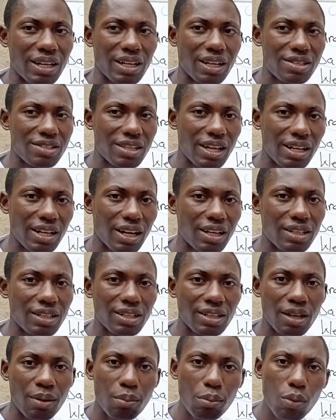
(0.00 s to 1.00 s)
understand that
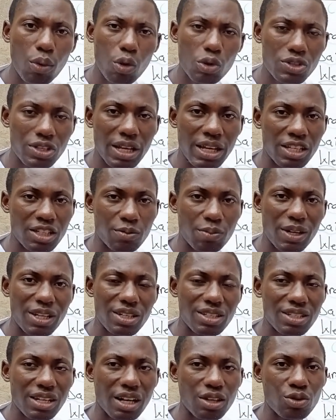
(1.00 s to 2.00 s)
the most
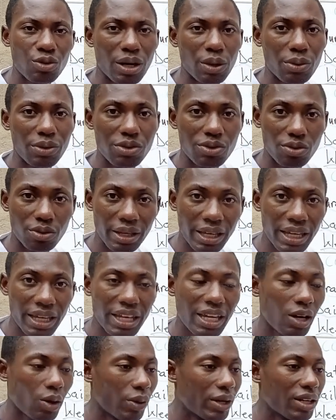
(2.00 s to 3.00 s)
expenditure you are going to
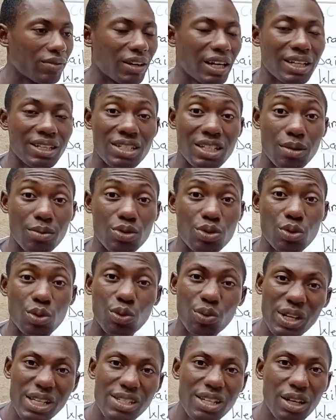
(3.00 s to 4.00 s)
incur whenever it comes to
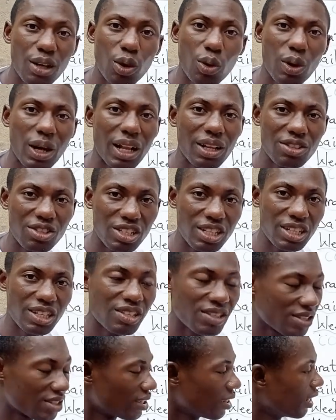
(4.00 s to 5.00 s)
raising local
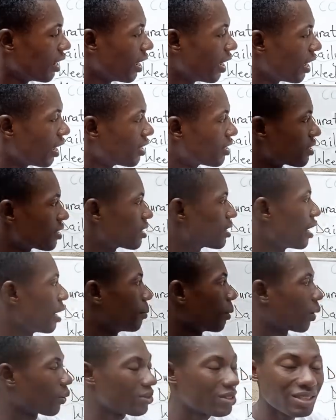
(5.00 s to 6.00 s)
chickens is
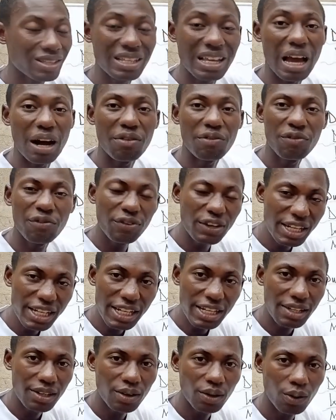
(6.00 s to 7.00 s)
about their
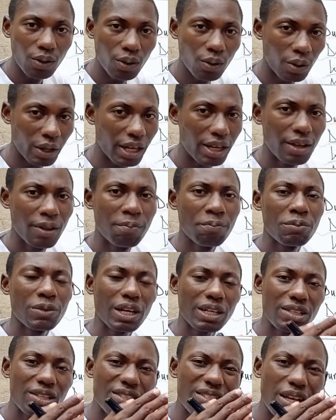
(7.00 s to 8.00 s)
feeding. Okay,
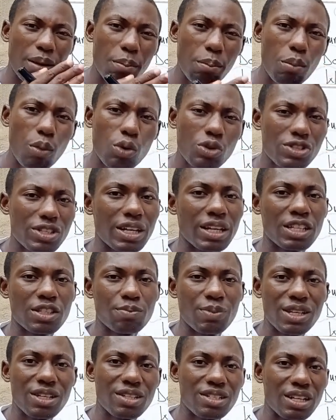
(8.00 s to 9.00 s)
that is the most
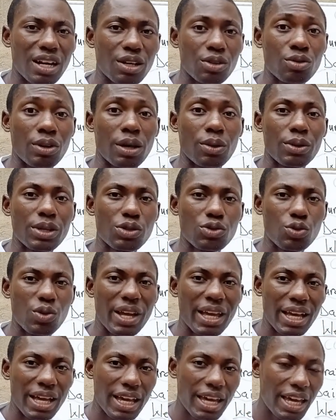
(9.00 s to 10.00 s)
expenditure you are going to
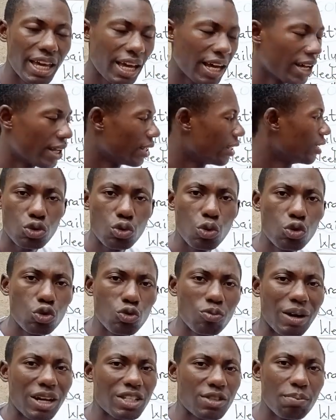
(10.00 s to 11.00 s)
incur, so you
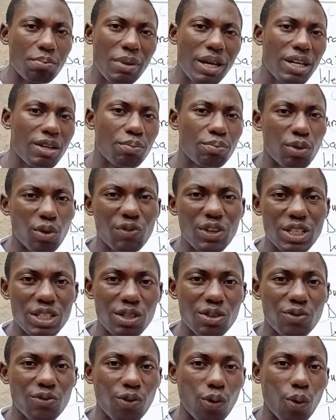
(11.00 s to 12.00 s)
must make
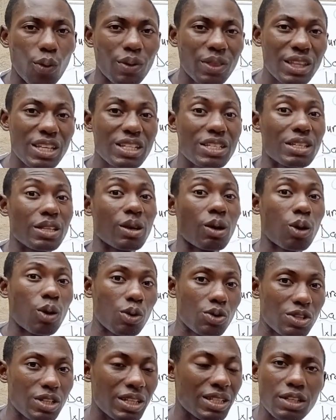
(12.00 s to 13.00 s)
provisions for this
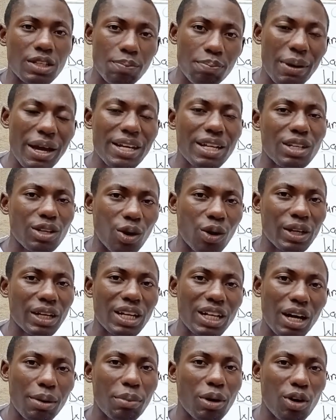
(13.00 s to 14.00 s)
cost depending on the
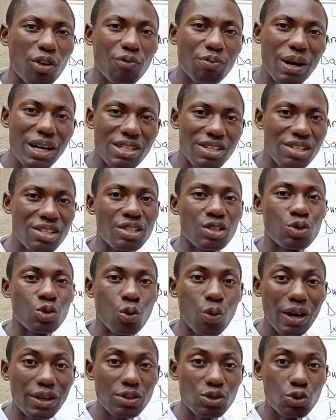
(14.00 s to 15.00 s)
number of birds you
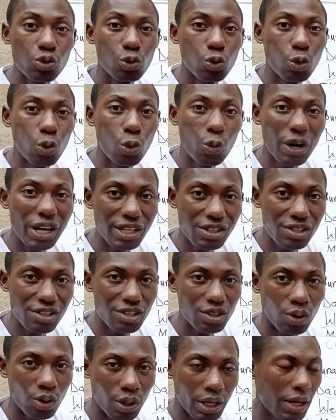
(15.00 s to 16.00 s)
want to raise.
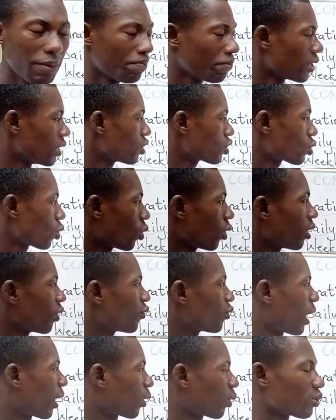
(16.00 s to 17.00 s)
Okay, so if
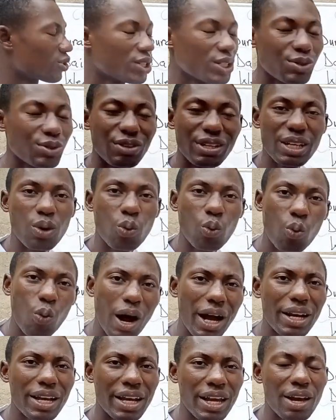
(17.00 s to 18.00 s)
you are considering
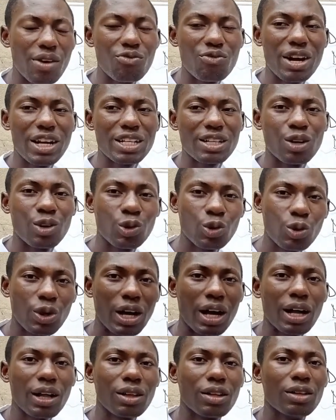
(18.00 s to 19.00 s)
100
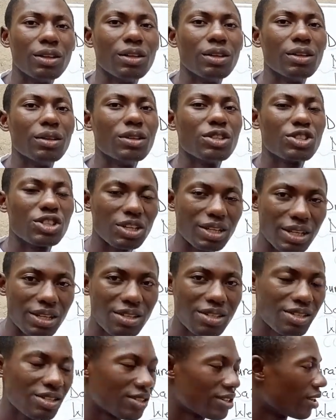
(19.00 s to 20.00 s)
local
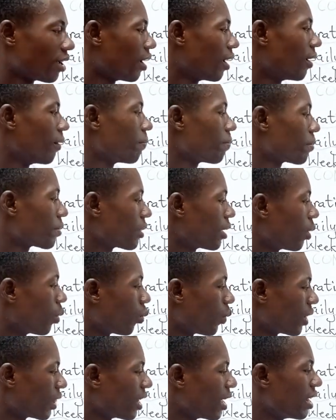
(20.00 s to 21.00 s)
chickens,
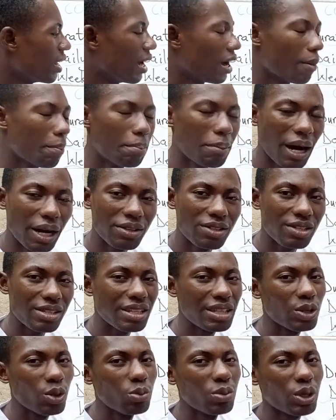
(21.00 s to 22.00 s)
within a month
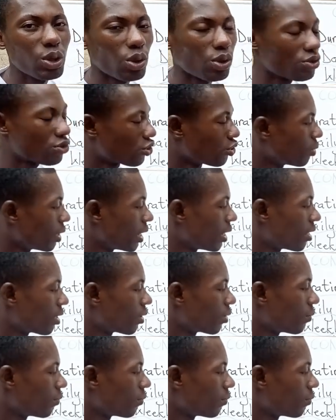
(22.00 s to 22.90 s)
they will be consuming